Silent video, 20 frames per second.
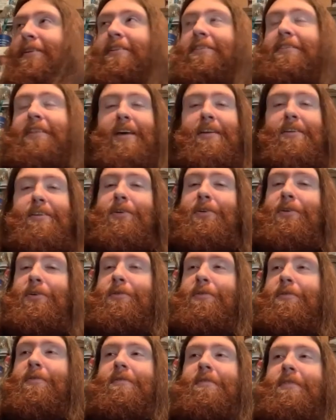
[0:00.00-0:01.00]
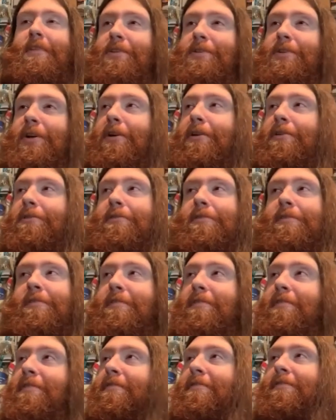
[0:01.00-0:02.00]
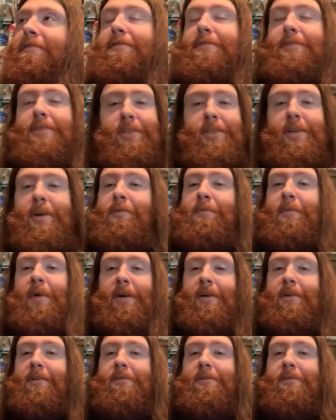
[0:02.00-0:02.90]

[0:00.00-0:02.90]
that dude deserves so much,